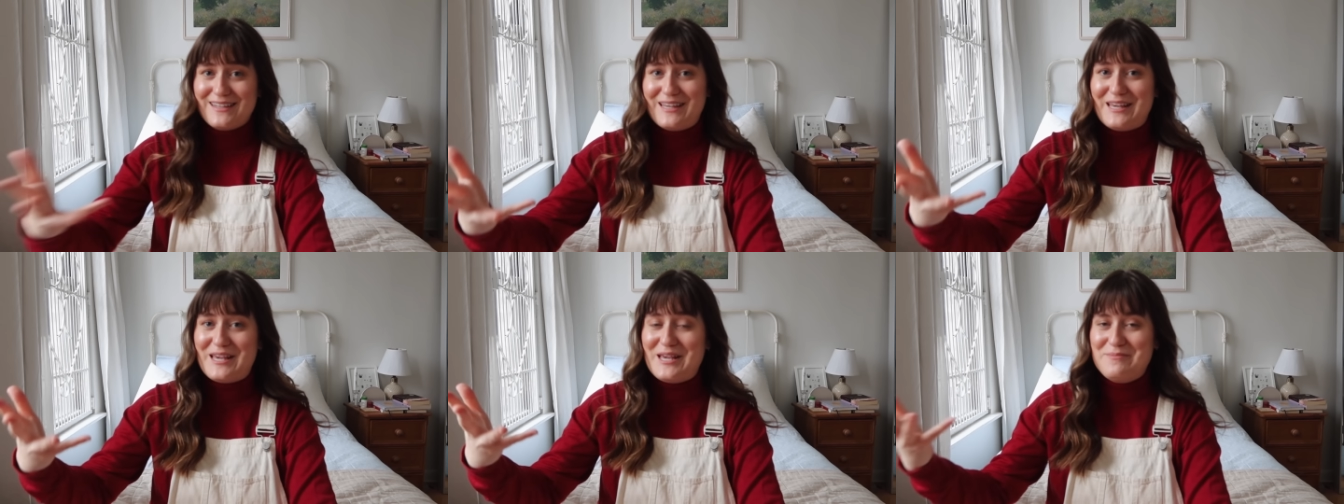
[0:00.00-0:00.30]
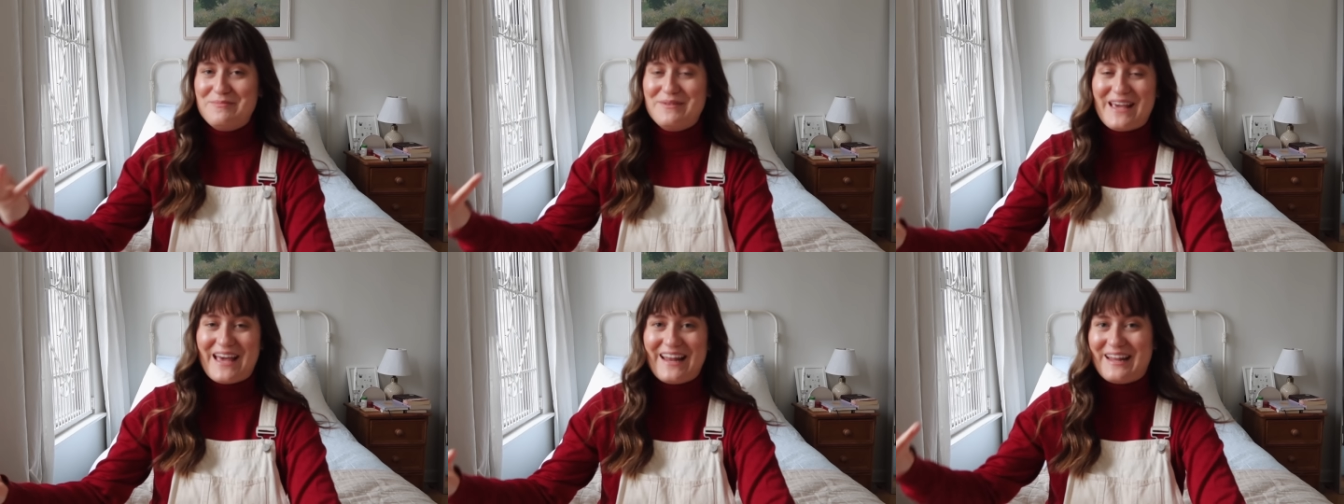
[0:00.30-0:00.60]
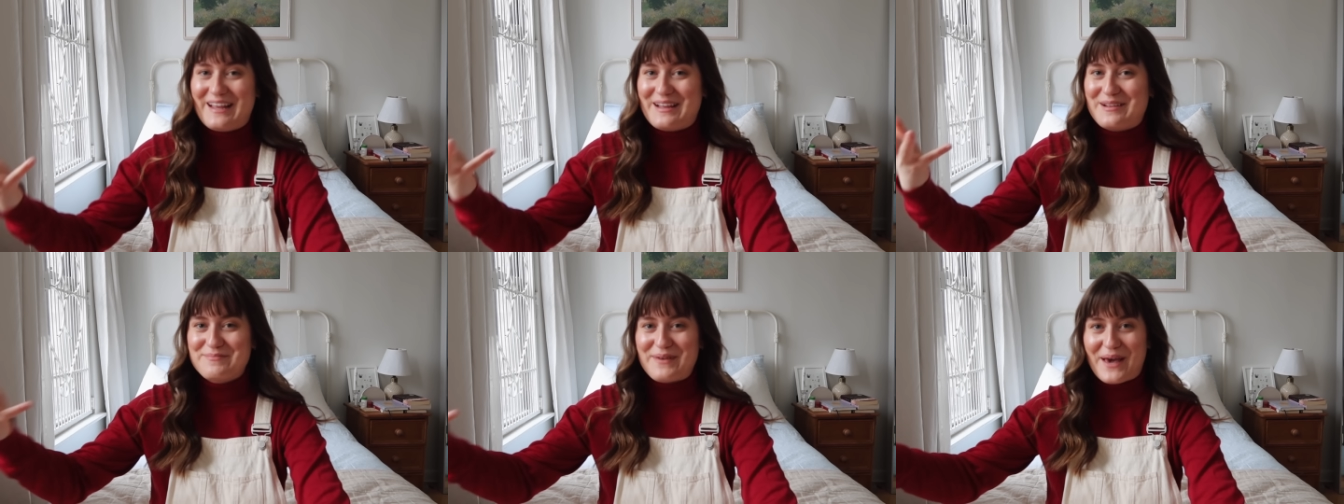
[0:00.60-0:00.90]
keep
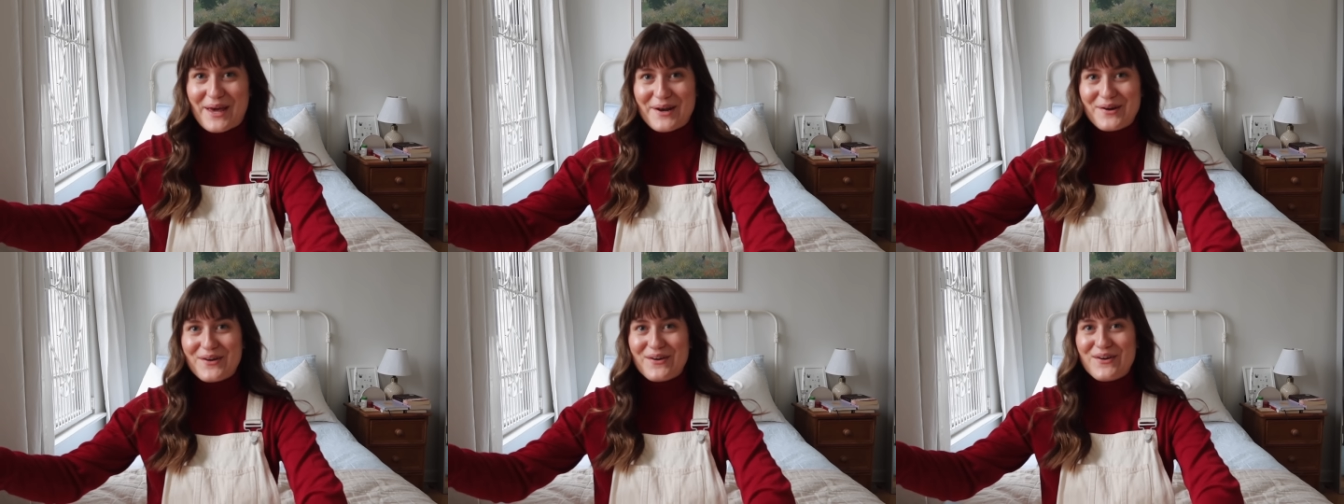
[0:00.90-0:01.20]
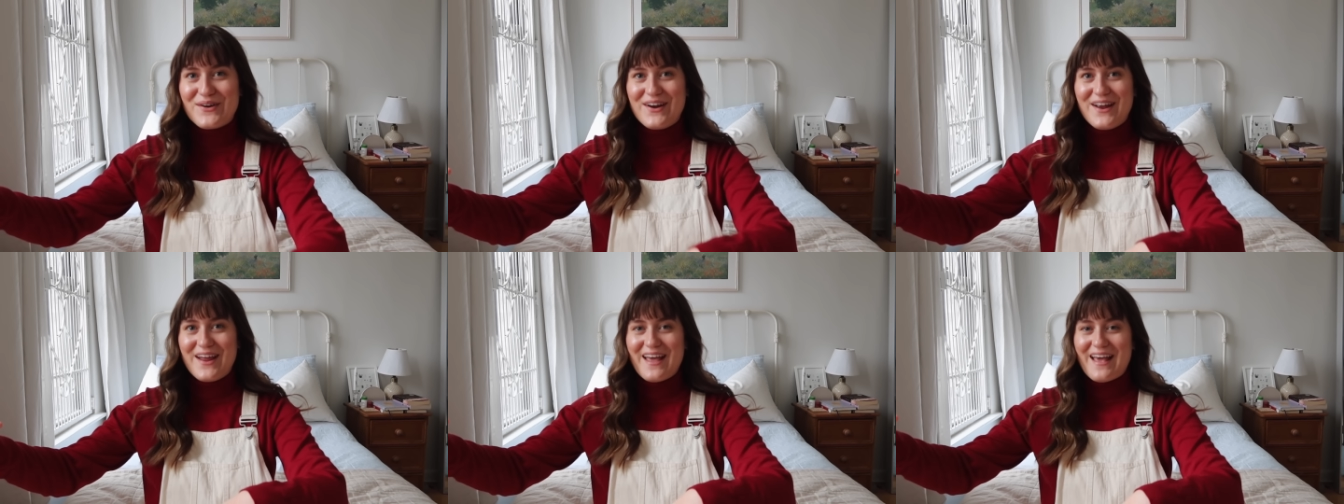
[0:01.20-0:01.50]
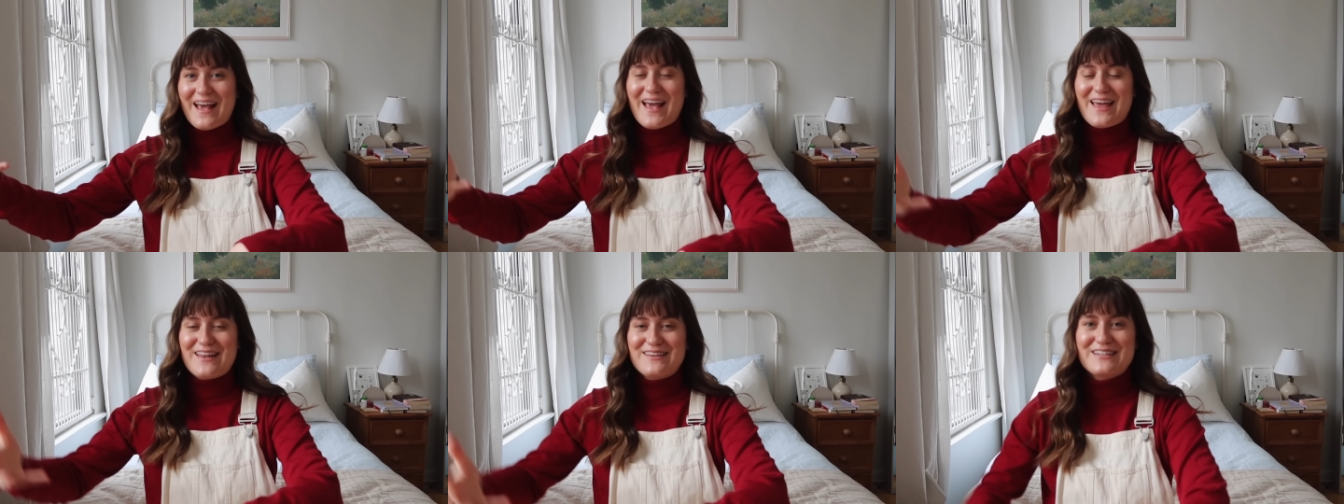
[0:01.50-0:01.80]
getting better
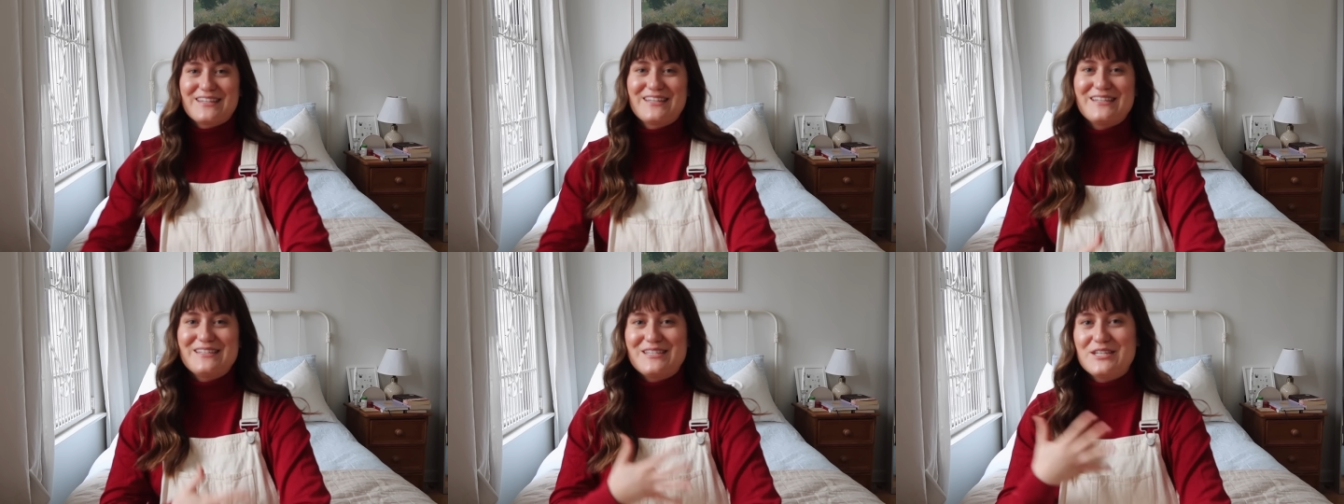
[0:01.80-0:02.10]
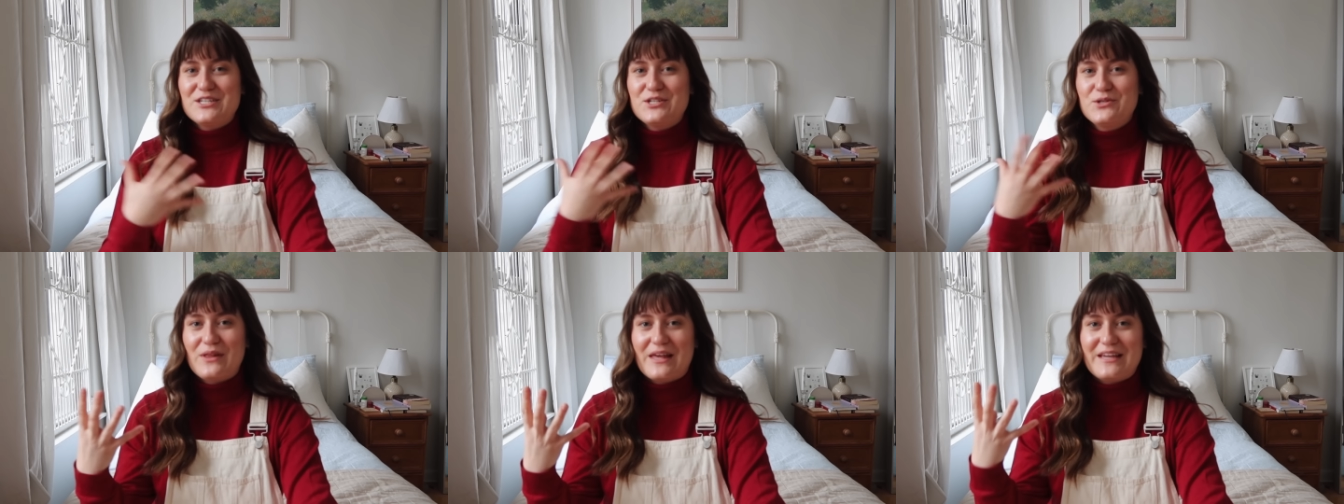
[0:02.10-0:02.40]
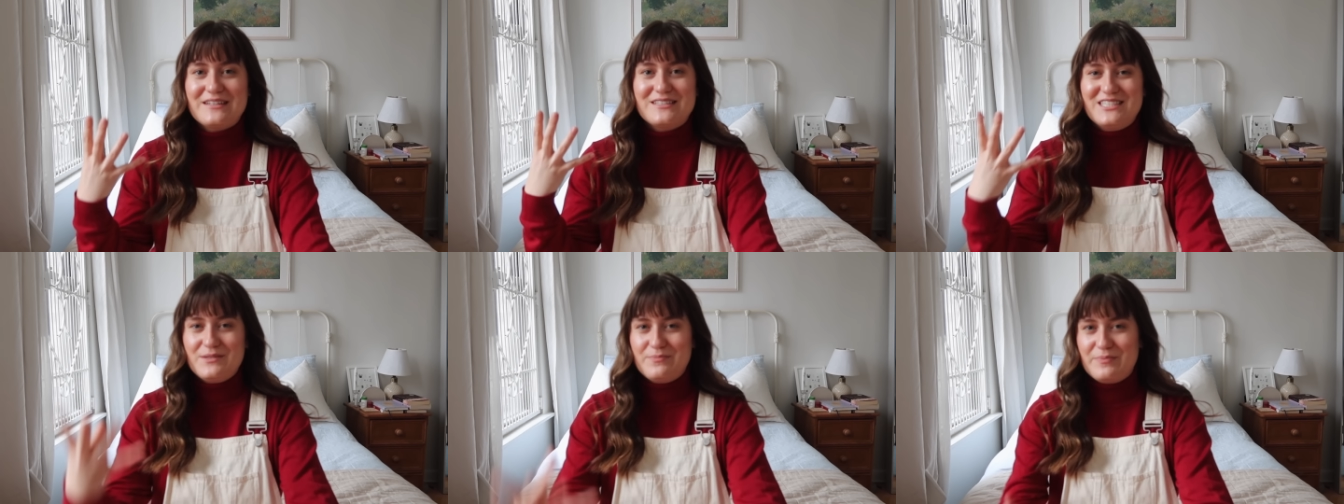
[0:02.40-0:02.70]
and to continue
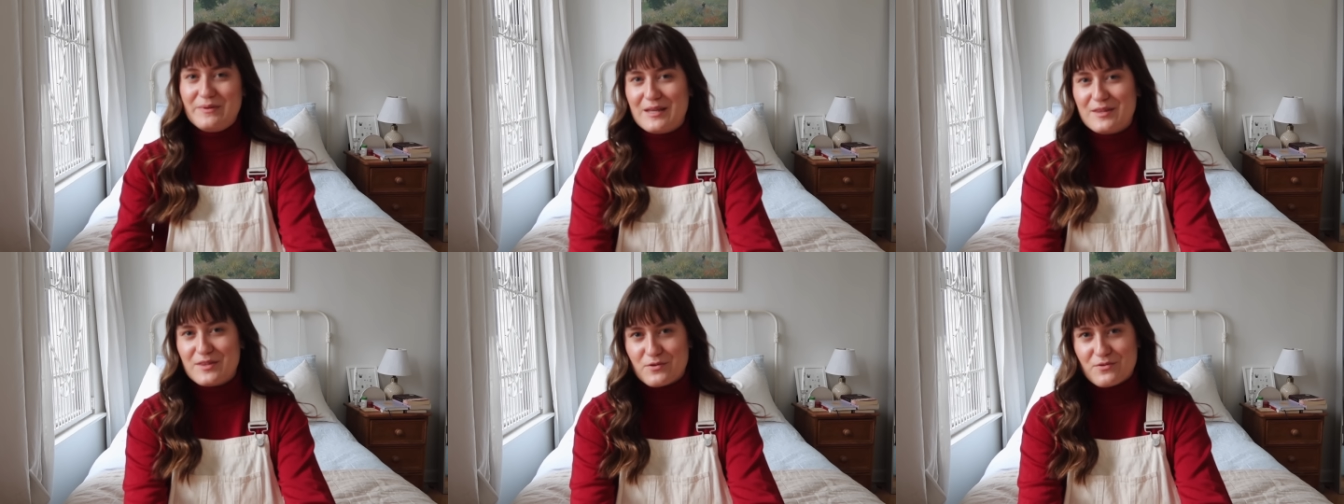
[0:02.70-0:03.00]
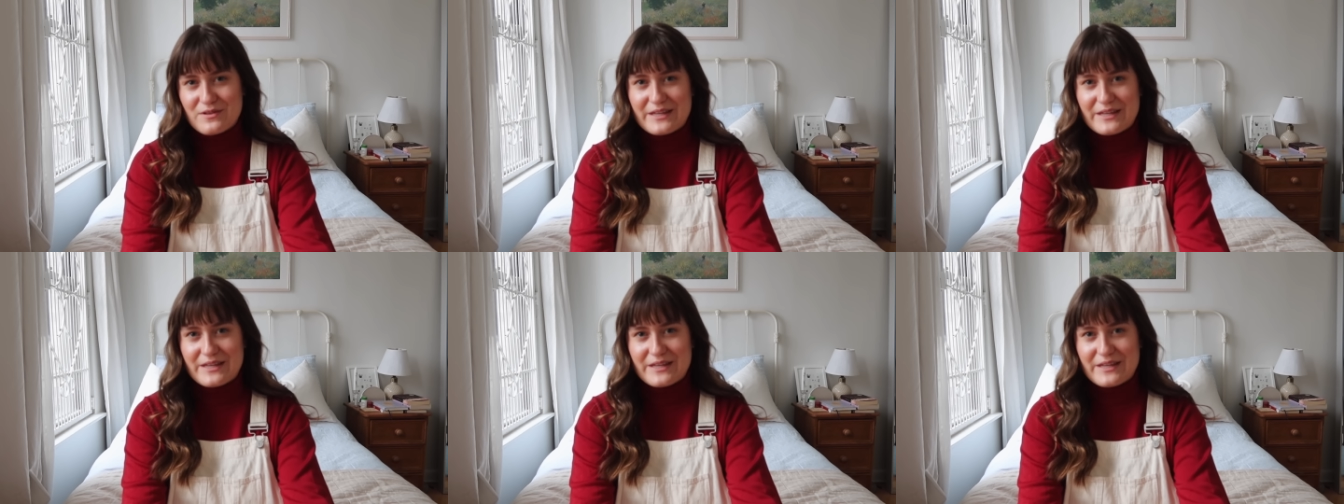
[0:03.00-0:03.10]
like deepening the